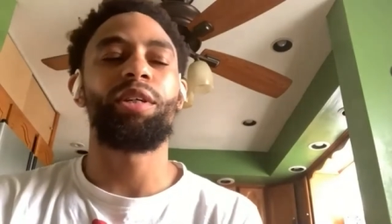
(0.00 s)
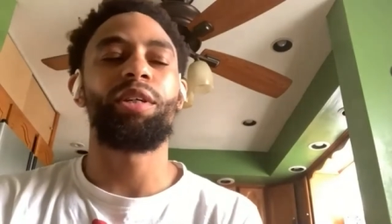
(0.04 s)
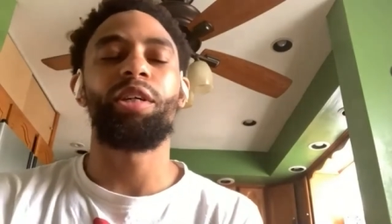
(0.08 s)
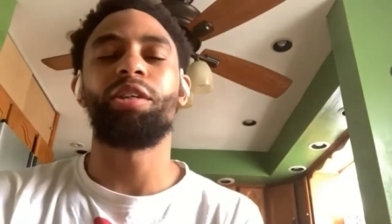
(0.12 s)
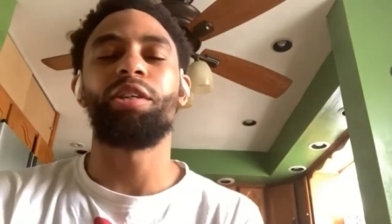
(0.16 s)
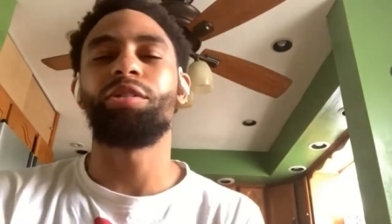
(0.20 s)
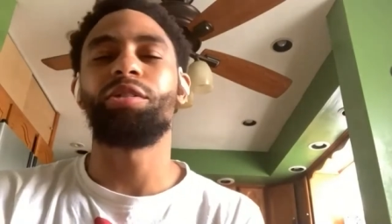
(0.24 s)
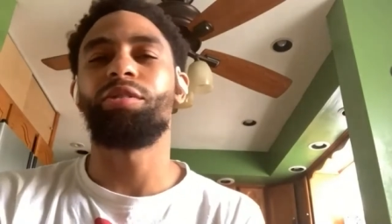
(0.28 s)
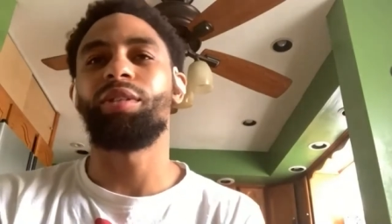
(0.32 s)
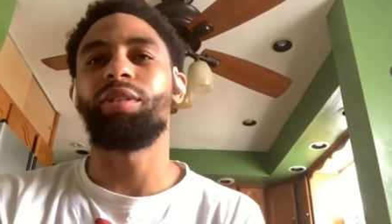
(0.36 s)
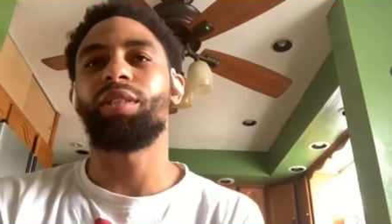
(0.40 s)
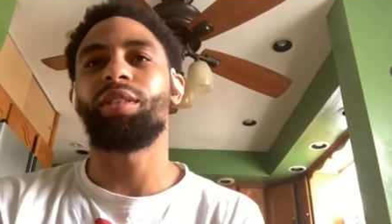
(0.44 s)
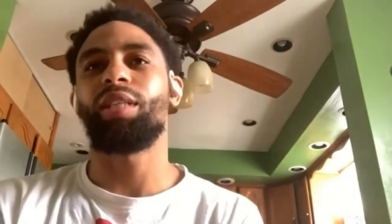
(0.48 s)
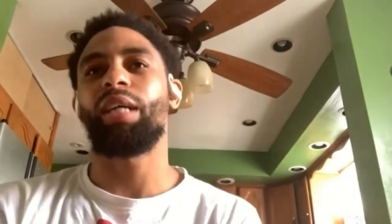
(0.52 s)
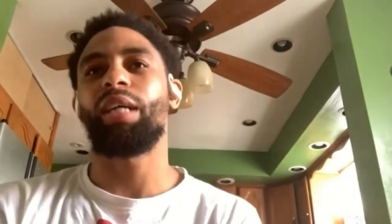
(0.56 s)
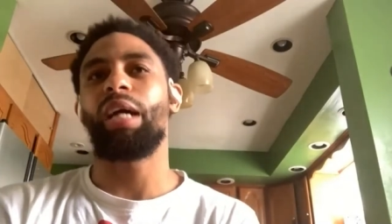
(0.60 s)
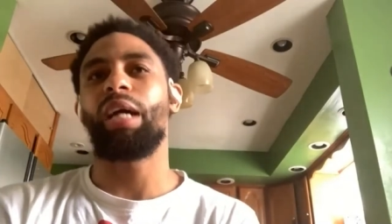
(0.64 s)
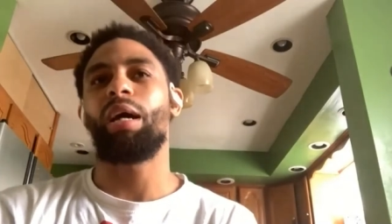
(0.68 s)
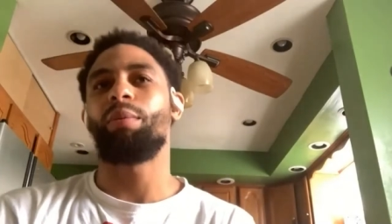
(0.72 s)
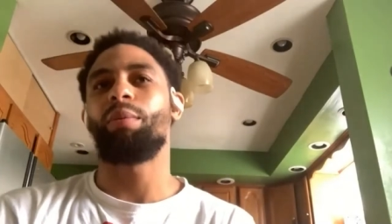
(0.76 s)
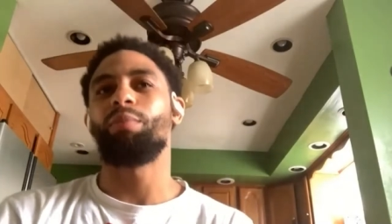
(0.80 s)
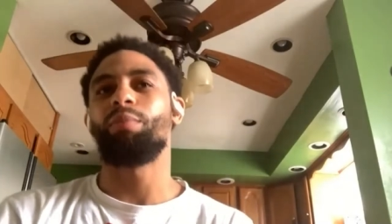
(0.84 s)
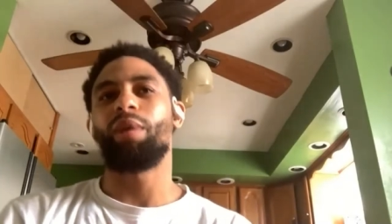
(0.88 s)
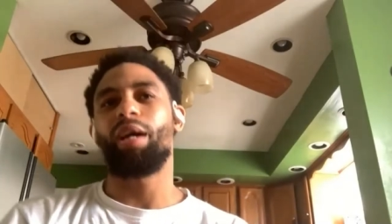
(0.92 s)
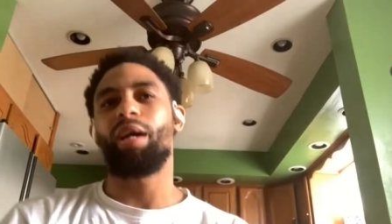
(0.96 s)
country, it's like
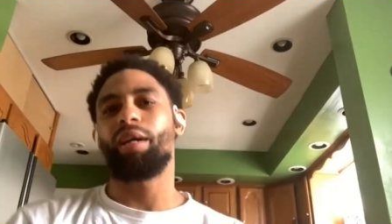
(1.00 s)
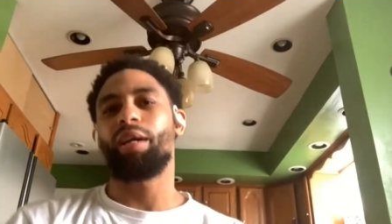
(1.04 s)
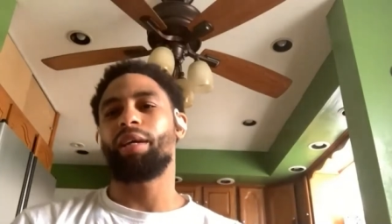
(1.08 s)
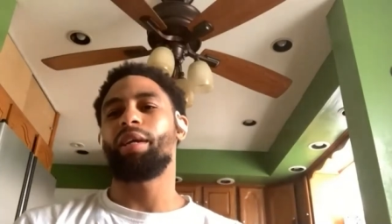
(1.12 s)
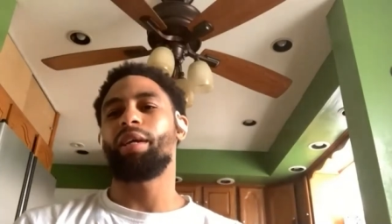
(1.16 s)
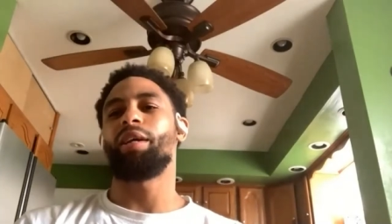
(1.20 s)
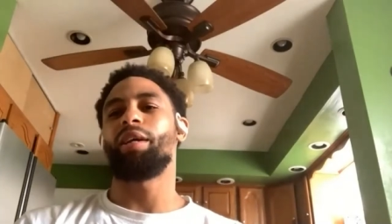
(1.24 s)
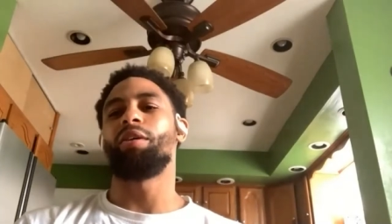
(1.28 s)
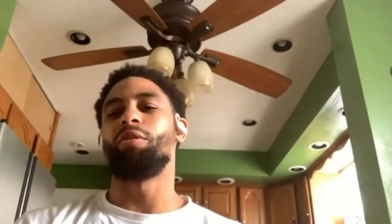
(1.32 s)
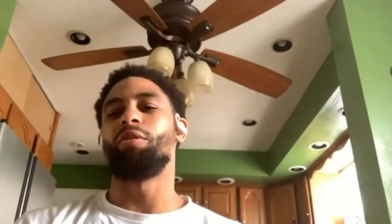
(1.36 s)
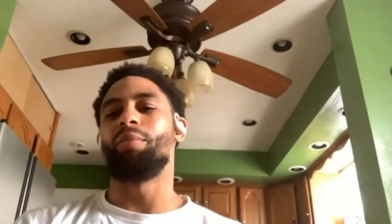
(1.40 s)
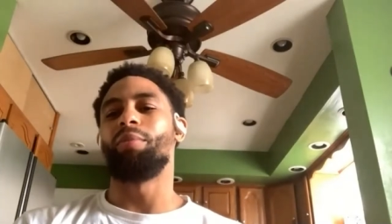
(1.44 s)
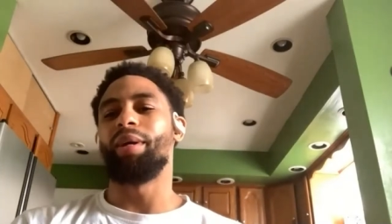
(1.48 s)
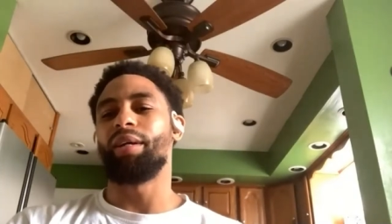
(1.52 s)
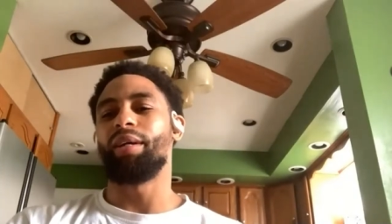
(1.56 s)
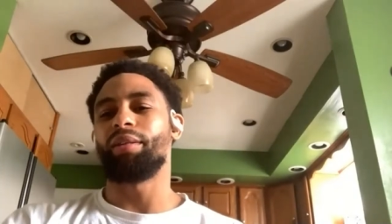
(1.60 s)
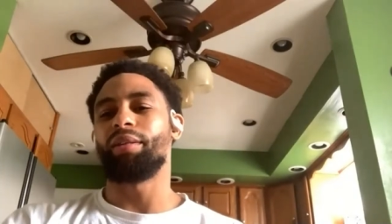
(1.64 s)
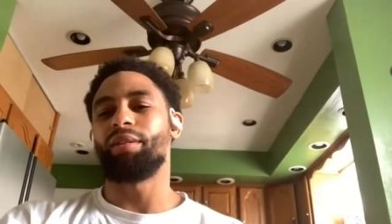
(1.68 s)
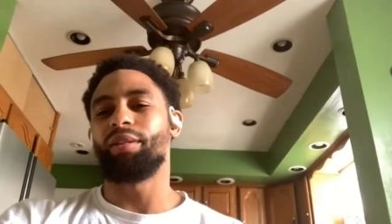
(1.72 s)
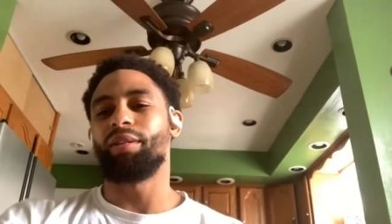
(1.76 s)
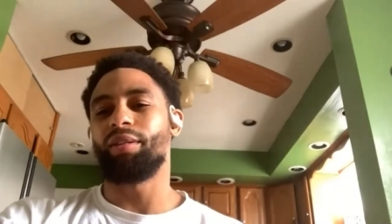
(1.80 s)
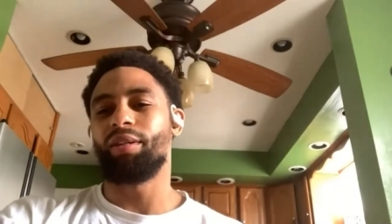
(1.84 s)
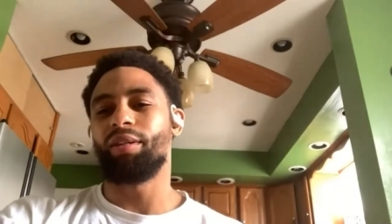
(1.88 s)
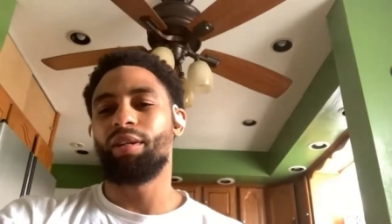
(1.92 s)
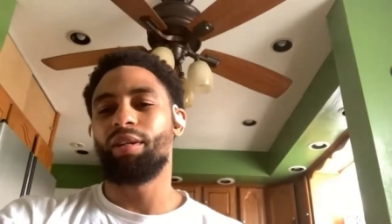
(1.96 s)
I can't go back
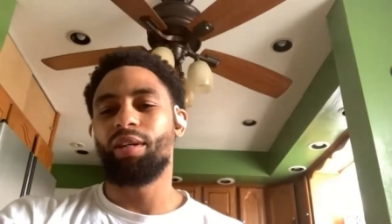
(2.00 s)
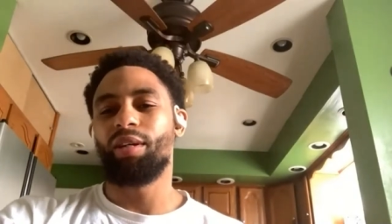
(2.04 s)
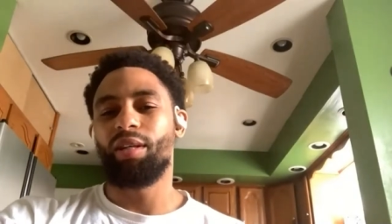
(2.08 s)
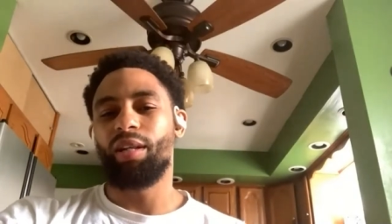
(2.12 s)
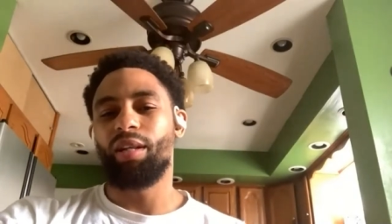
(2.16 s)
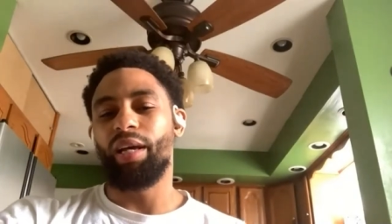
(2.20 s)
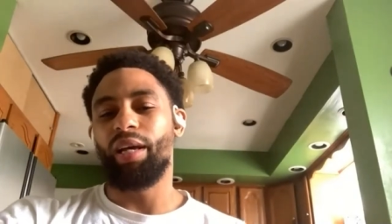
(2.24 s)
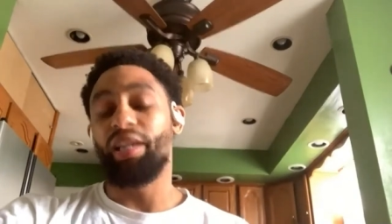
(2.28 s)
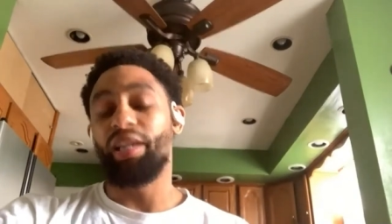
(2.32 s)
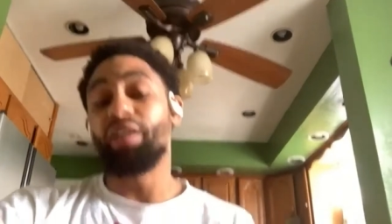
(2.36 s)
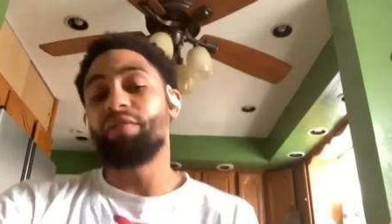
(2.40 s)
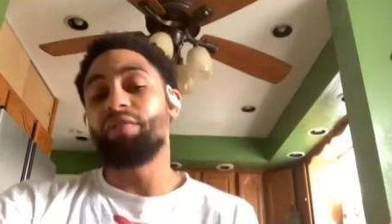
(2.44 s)
there. Like